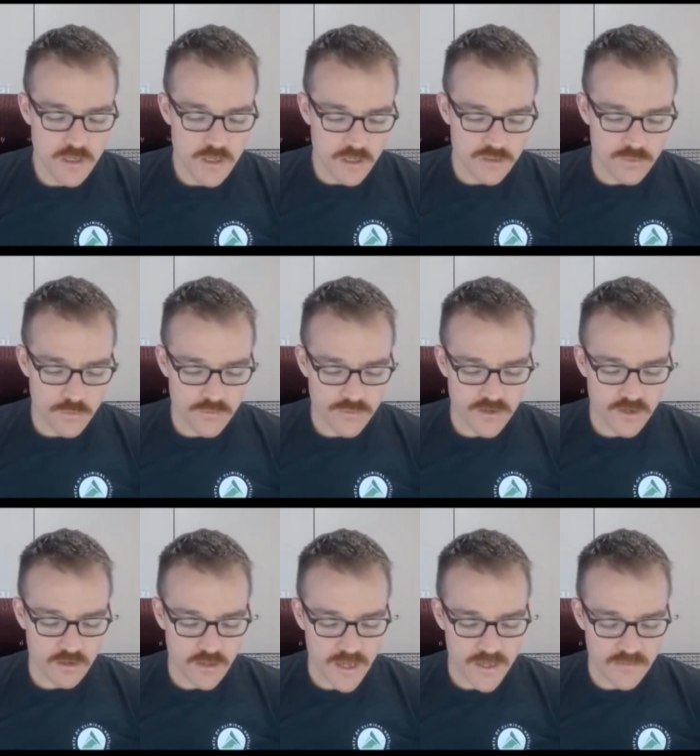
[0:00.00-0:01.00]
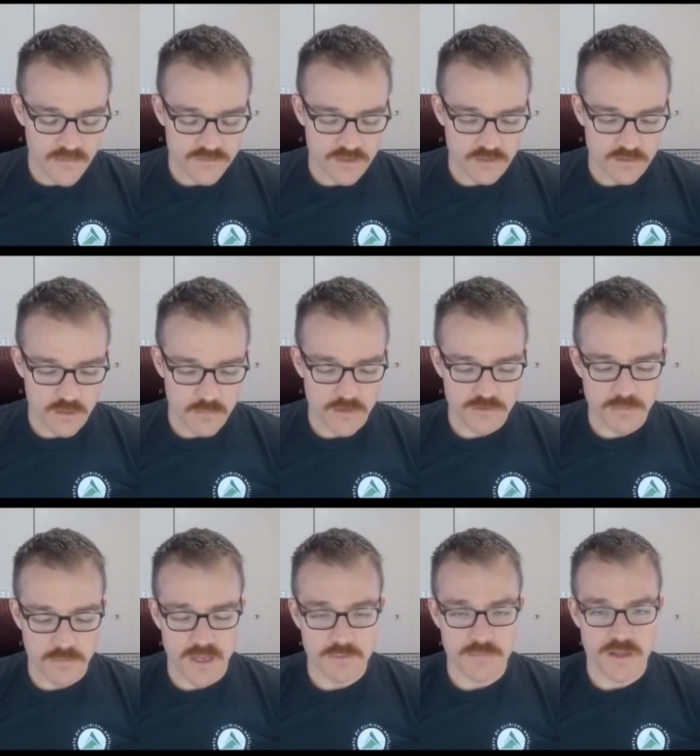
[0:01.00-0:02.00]
North Carolina. That's our lumbar
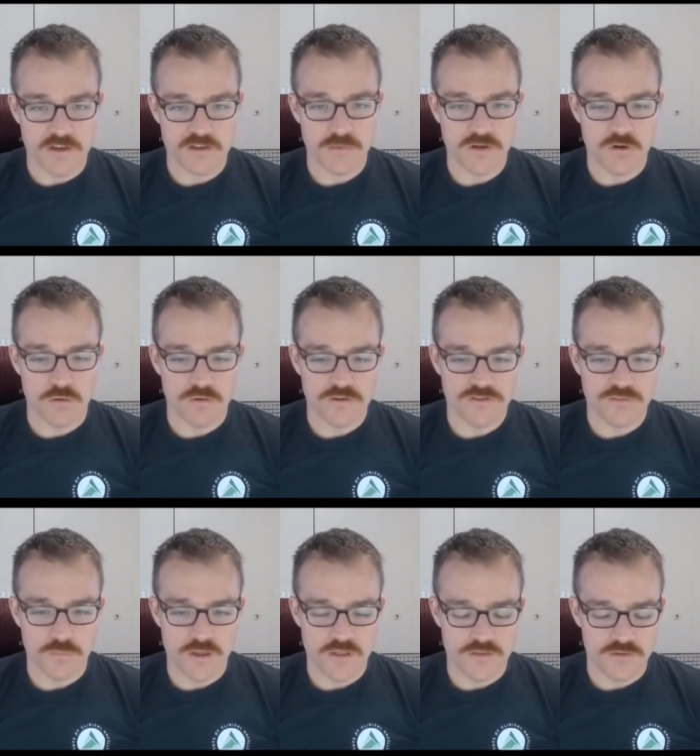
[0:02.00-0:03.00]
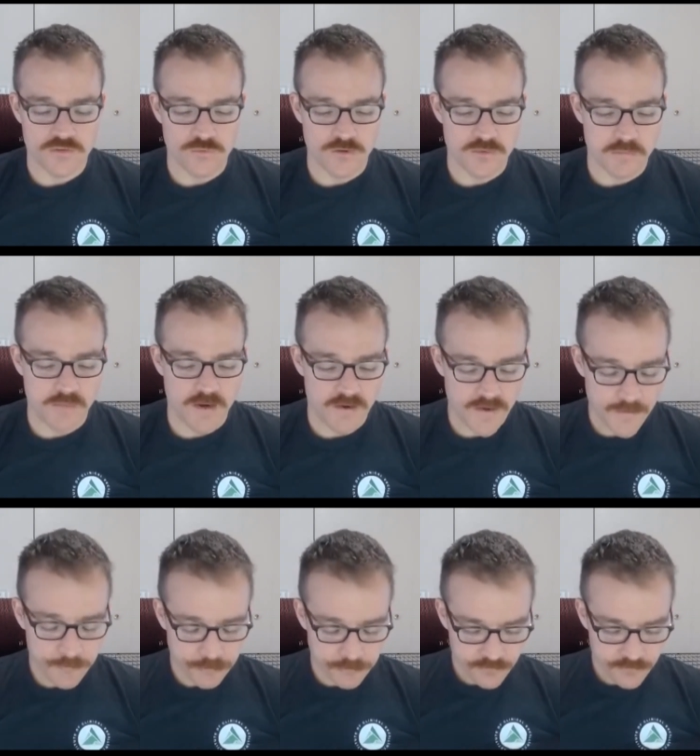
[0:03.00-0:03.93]
spine management course with Jordan Berry.